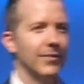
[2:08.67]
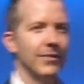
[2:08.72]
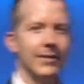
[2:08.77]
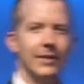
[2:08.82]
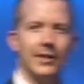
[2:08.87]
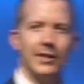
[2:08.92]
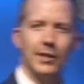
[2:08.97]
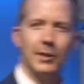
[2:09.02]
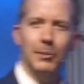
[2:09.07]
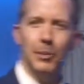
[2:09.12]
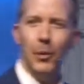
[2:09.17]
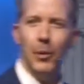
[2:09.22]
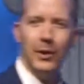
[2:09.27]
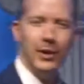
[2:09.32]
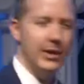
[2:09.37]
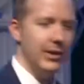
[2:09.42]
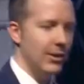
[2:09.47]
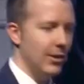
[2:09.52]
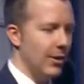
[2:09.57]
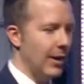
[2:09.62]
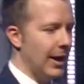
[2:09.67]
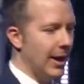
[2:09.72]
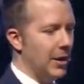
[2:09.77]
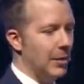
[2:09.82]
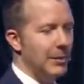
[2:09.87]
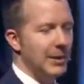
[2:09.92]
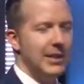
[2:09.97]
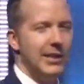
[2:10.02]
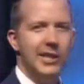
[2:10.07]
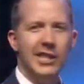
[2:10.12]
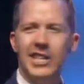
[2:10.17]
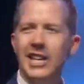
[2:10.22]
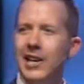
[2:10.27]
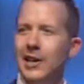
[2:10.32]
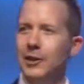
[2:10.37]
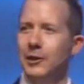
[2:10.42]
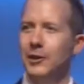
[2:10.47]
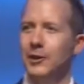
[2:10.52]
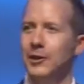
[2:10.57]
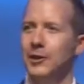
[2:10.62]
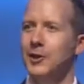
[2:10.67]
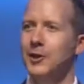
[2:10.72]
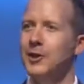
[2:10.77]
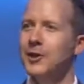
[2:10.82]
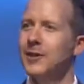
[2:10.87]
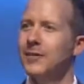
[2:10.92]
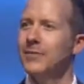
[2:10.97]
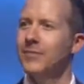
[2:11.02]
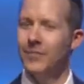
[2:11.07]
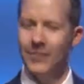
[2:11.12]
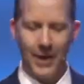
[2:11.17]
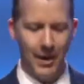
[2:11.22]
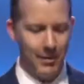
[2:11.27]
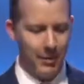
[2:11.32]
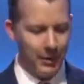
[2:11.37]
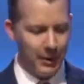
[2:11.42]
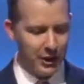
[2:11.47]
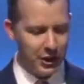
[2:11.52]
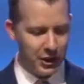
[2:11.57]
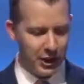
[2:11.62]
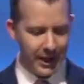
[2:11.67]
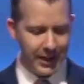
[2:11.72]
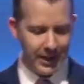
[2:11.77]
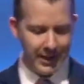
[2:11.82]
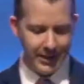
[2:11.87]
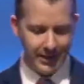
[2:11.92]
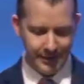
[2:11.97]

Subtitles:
Supporting your LBC elders, I appreciate it.